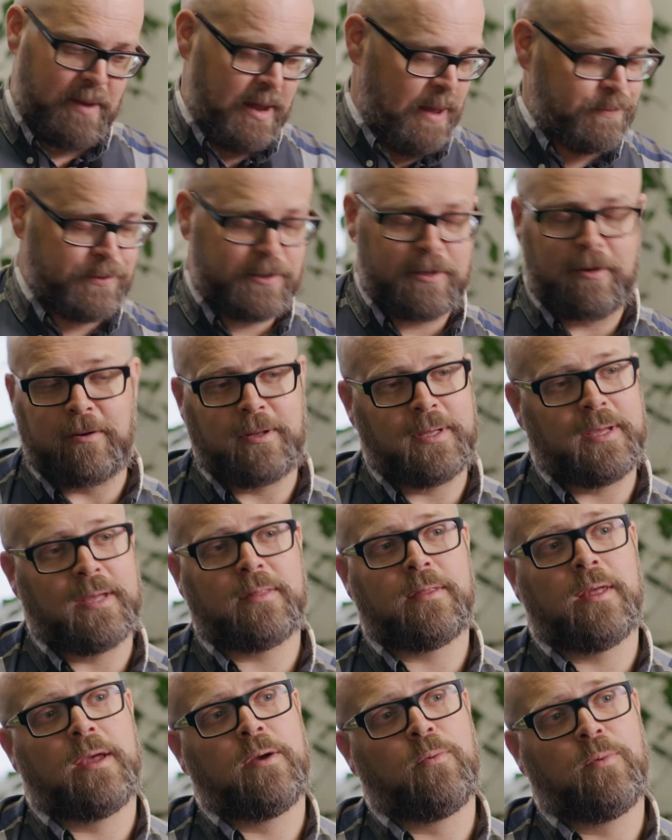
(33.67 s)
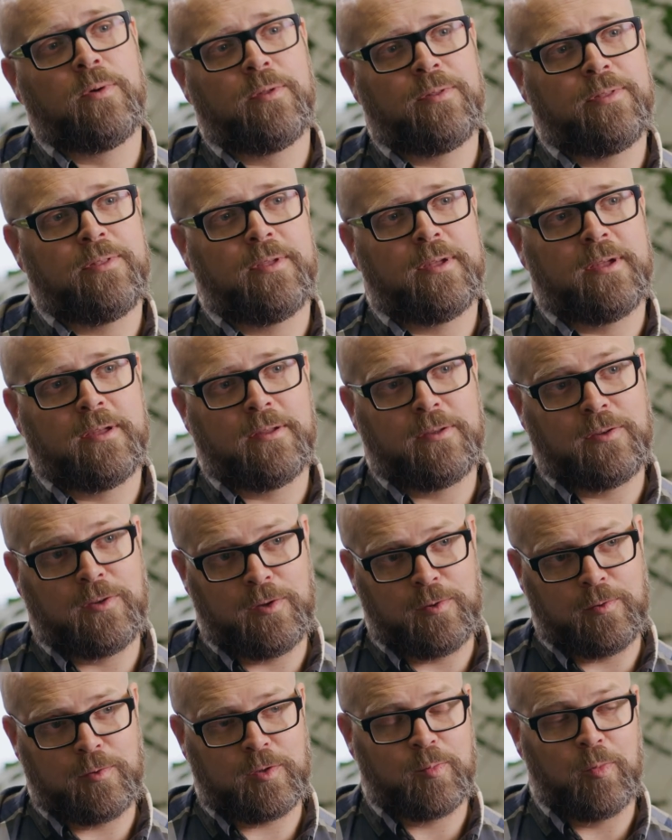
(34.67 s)
absolutely get that with the
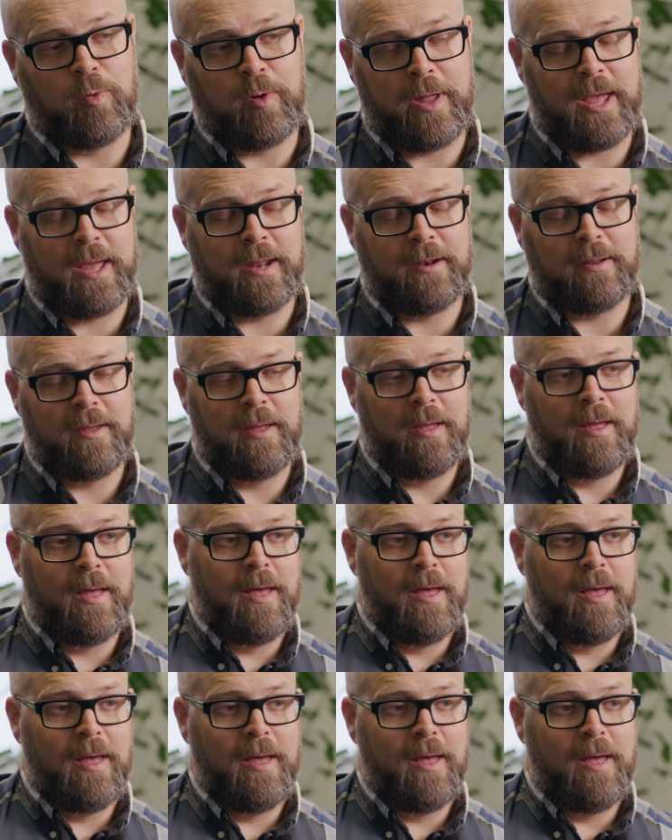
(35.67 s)
new small hand,